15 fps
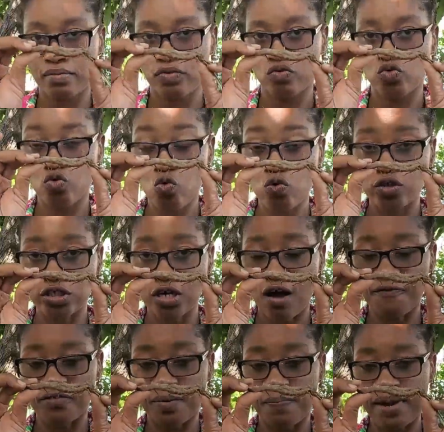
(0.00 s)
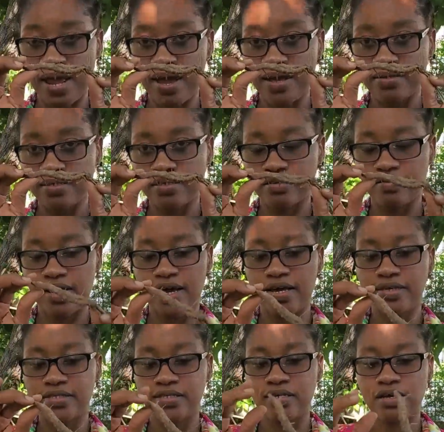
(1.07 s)
root of the plant,
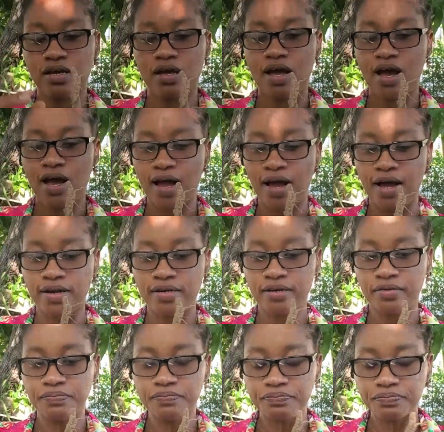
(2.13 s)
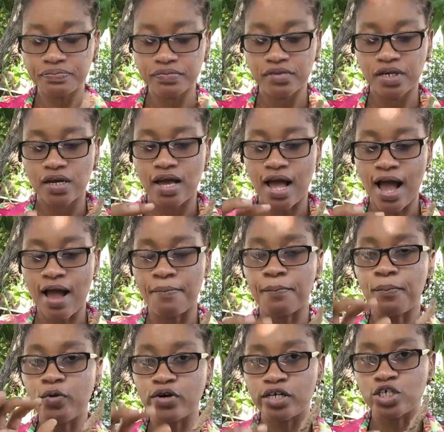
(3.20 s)
right? And I
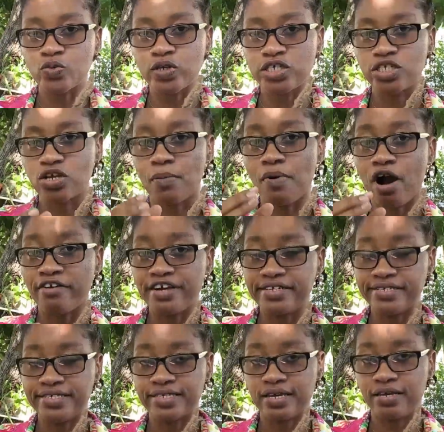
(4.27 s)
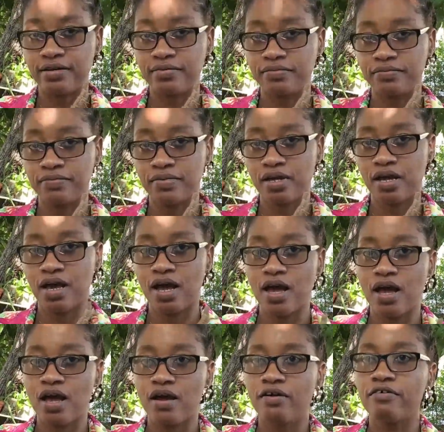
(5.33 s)
put this with some orange skin,
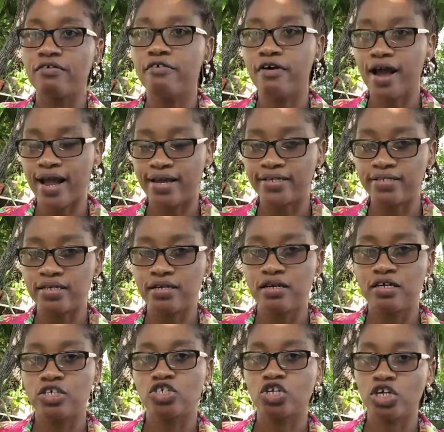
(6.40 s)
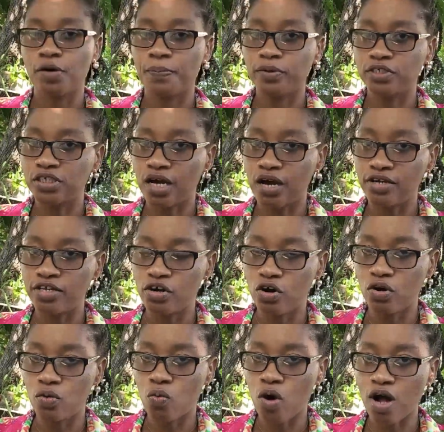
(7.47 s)
right? So you put on
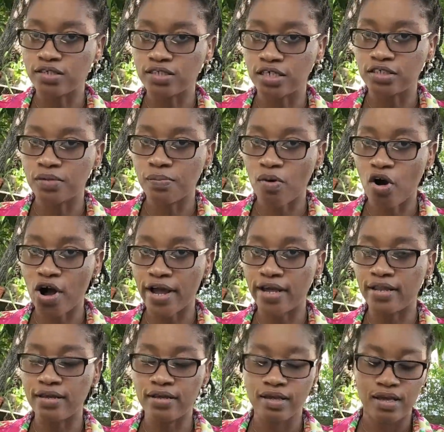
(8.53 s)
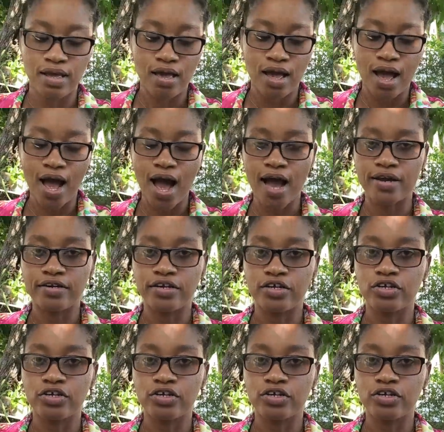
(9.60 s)
your water to boil, and